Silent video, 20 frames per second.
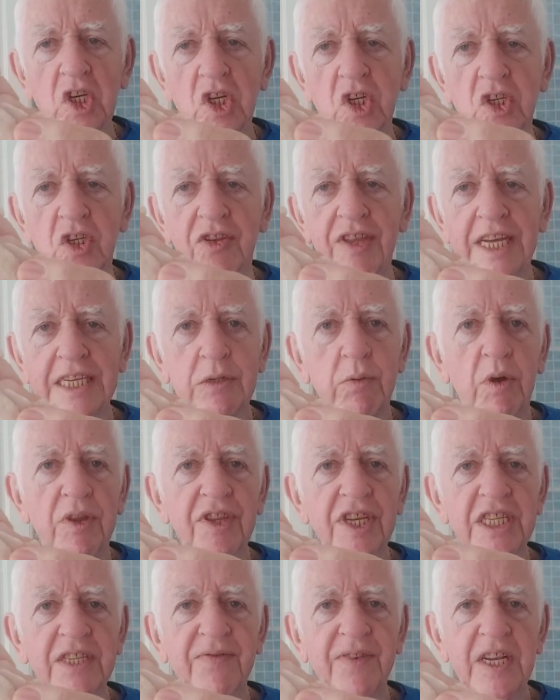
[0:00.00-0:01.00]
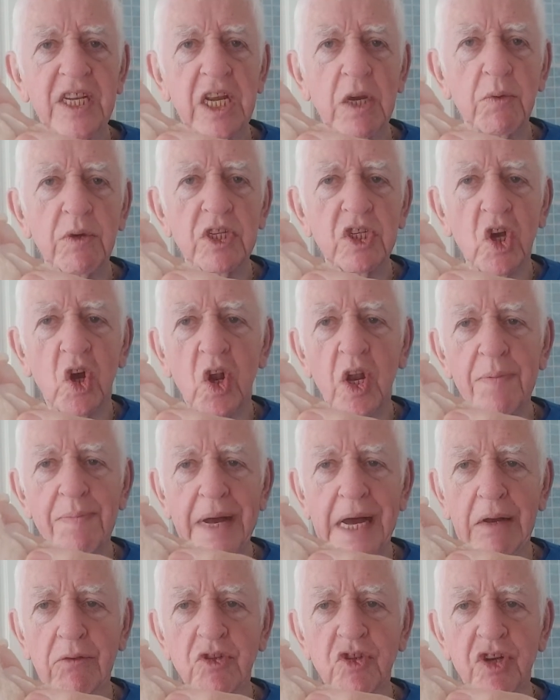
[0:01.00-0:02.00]
So that's what this video is all
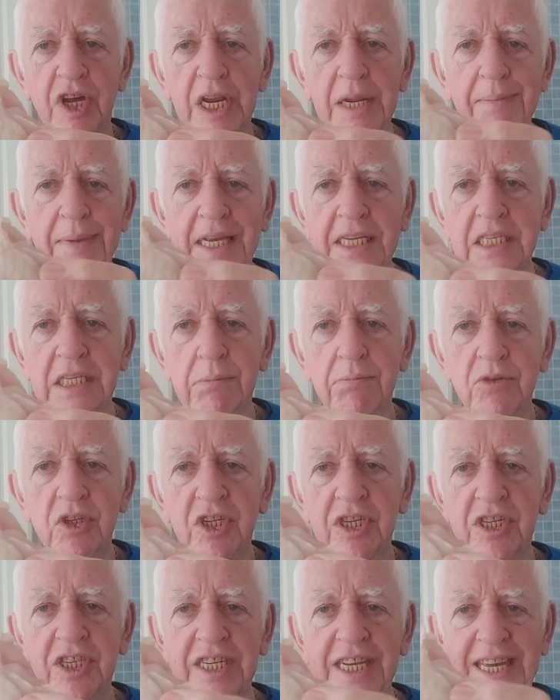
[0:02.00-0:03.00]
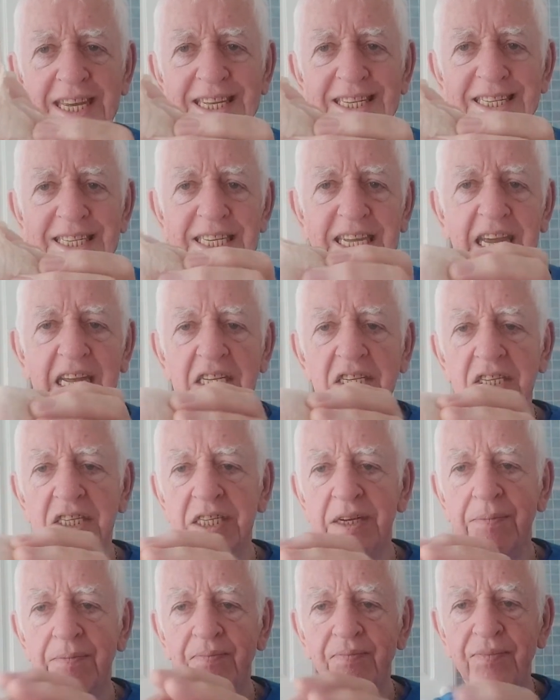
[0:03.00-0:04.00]
about, trying to make some chicken
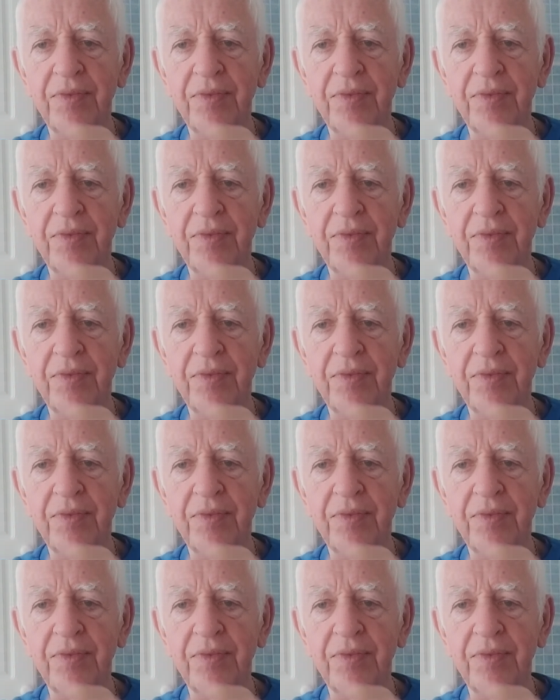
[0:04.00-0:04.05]
skins.